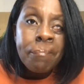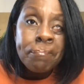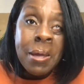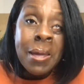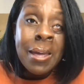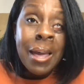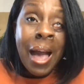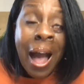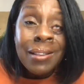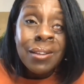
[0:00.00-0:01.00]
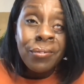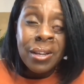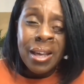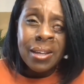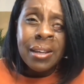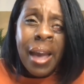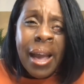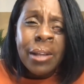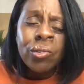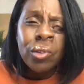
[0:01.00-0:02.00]
be actively
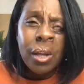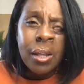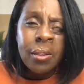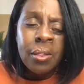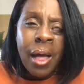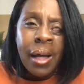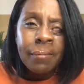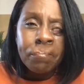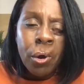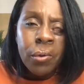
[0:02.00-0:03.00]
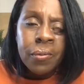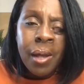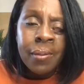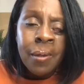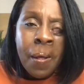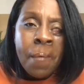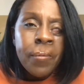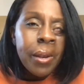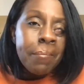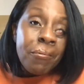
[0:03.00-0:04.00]
engaged in that process,
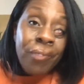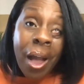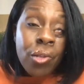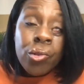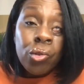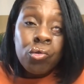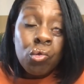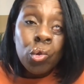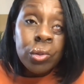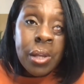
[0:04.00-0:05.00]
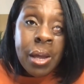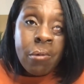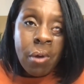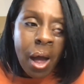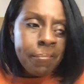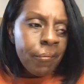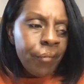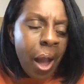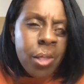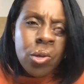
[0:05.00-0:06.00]
then I'm inviting you to draw nearer. I'm
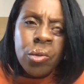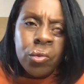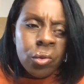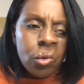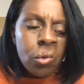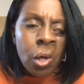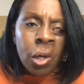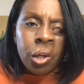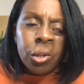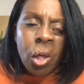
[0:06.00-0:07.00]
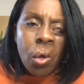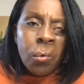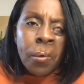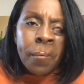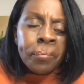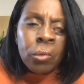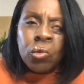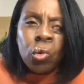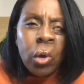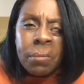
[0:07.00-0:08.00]
inviting you to, you know,
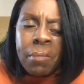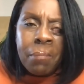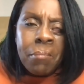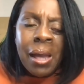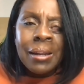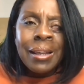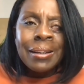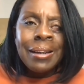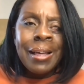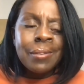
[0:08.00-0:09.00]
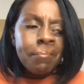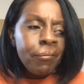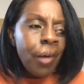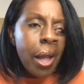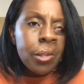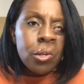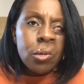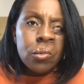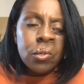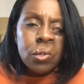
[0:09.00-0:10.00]
join my mailing list. I'm inviting
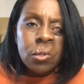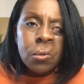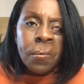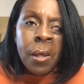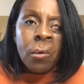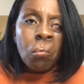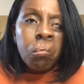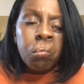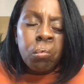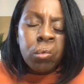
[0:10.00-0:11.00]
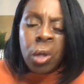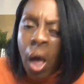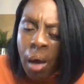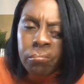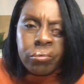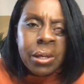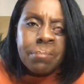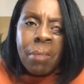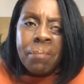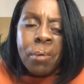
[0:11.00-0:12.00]
you to come
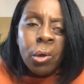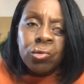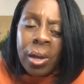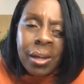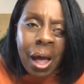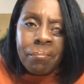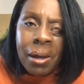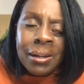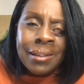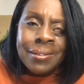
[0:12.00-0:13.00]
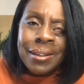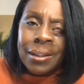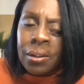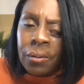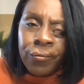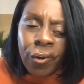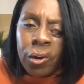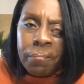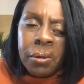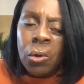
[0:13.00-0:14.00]
read my post, check out my LinkedIn,
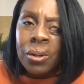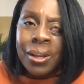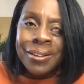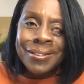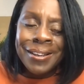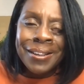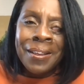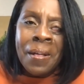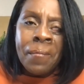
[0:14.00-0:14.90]
follow me on LinkedIn.